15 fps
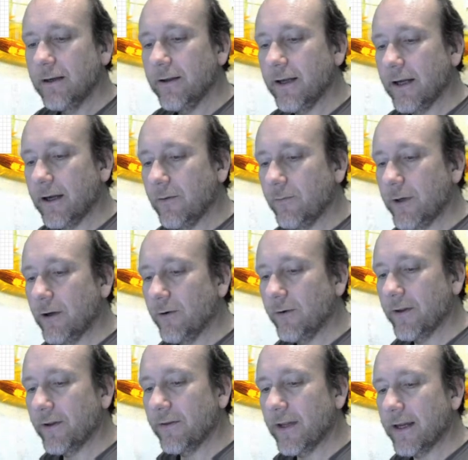we know
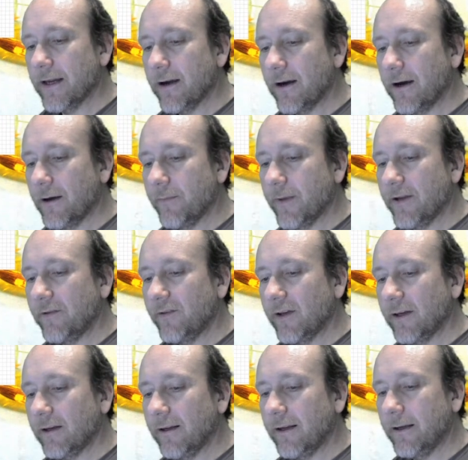that they are
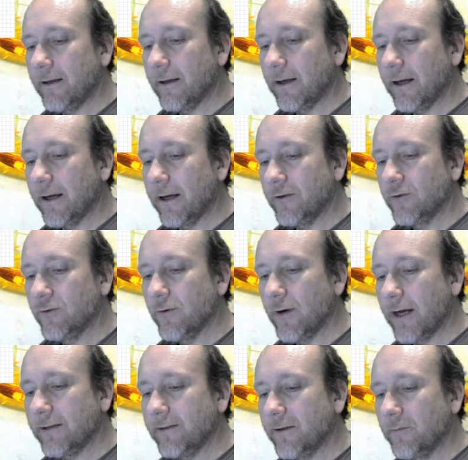basically two
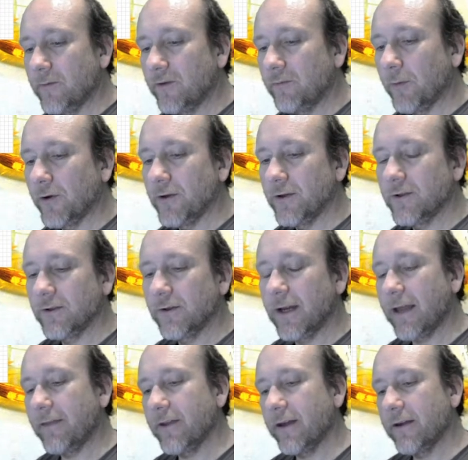atoms bonded
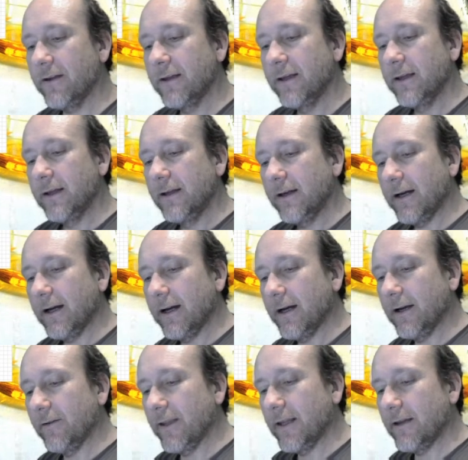together.
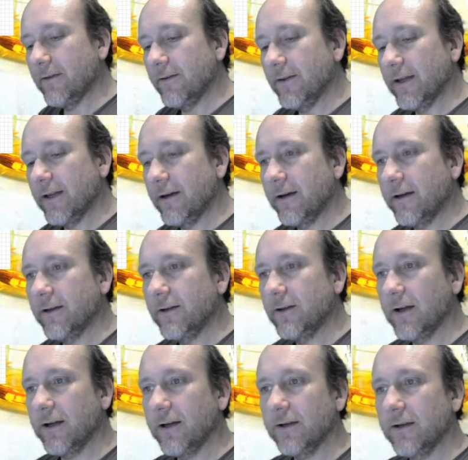They are
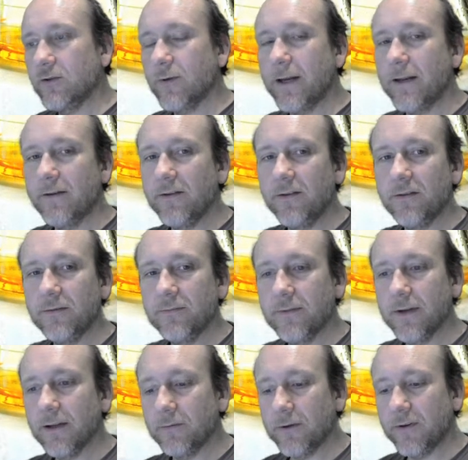twins,
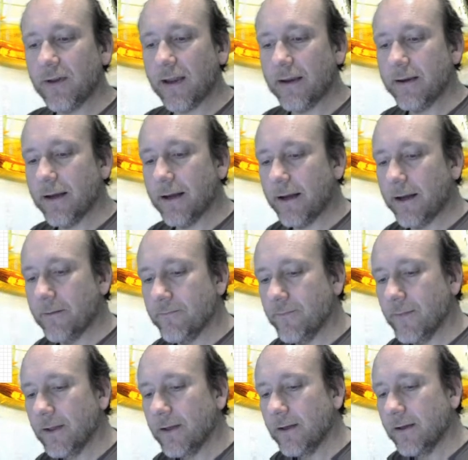as we say.
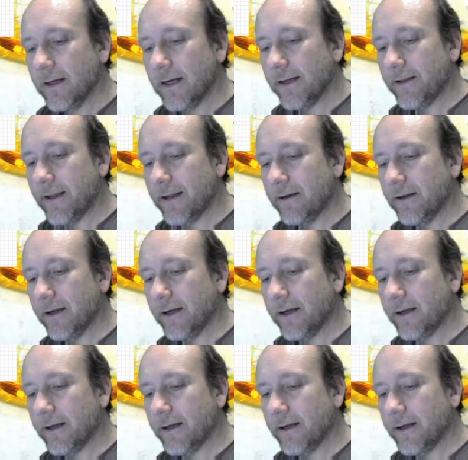And then